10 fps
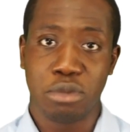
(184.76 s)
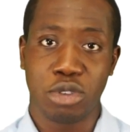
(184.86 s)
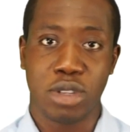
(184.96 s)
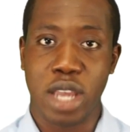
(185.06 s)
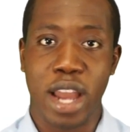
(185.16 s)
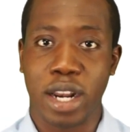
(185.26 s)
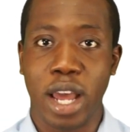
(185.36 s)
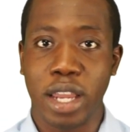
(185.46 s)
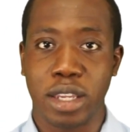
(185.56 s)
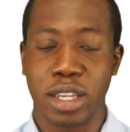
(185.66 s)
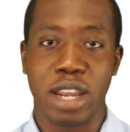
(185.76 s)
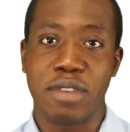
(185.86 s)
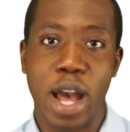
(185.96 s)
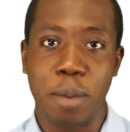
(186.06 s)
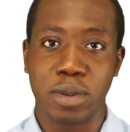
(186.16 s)
Just act like it
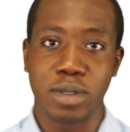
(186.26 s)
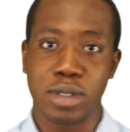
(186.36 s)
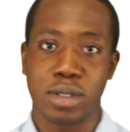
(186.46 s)
never happened.